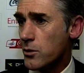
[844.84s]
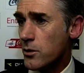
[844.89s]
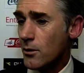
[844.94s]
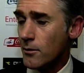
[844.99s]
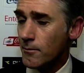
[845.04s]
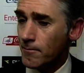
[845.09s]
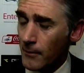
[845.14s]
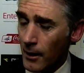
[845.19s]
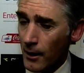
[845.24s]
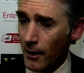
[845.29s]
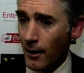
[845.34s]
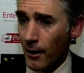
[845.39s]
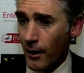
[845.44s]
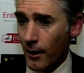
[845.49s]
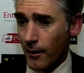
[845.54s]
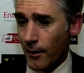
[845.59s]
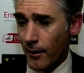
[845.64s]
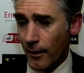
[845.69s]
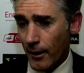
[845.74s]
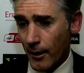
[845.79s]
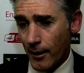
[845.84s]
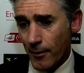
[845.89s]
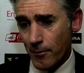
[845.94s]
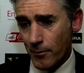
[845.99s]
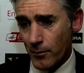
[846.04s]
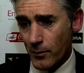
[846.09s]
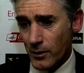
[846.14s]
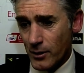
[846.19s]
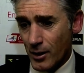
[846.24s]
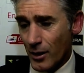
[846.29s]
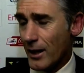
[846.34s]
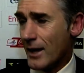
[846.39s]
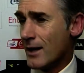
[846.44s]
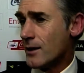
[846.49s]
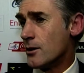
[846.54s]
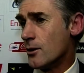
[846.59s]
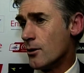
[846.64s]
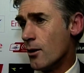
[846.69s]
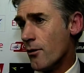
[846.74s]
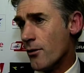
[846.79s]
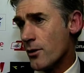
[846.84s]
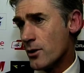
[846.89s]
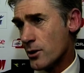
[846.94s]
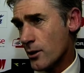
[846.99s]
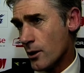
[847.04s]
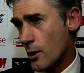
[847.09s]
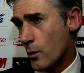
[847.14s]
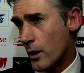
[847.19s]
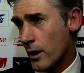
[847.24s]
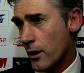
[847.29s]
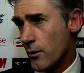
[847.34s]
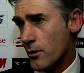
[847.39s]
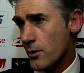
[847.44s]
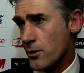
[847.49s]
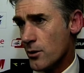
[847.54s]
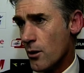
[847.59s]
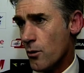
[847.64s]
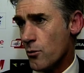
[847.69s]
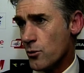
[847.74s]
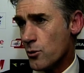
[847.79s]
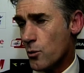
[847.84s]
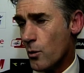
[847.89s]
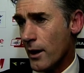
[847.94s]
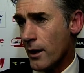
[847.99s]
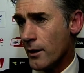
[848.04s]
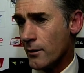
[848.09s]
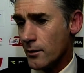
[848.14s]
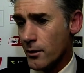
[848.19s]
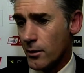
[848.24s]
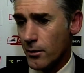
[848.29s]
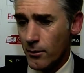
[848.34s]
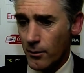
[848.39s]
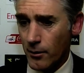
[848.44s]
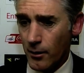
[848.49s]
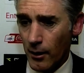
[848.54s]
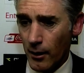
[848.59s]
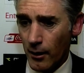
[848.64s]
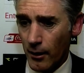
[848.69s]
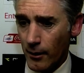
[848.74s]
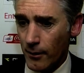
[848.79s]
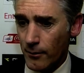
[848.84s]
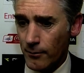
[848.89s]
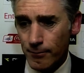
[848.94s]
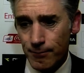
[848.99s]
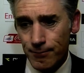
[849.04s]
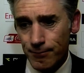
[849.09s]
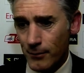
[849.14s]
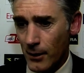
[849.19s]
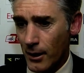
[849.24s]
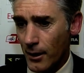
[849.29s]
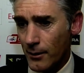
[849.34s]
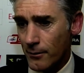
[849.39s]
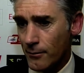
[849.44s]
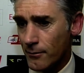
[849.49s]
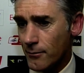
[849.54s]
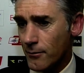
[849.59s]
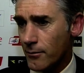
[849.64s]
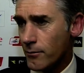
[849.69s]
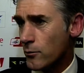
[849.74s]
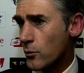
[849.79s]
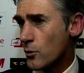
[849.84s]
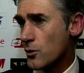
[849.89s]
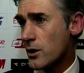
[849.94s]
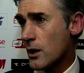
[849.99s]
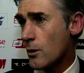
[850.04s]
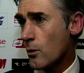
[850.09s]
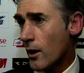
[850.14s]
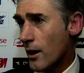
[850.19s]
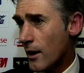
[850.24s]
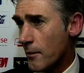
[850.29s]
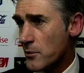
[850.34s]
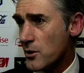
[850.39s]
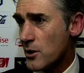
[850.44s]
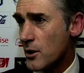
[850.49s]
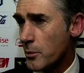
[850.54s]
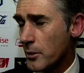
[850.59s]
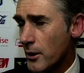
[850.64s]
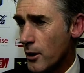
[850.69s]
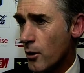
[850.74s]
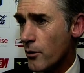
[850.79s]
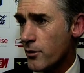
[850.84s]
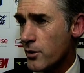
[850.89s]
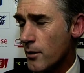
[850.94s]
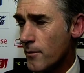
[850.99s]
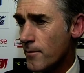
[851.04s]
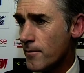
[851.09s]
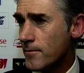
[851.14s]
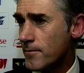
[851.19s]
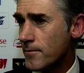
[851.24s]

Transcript: So, um, delighted, obviously, the way the results went, um, and we'll see what happens in the playoffs.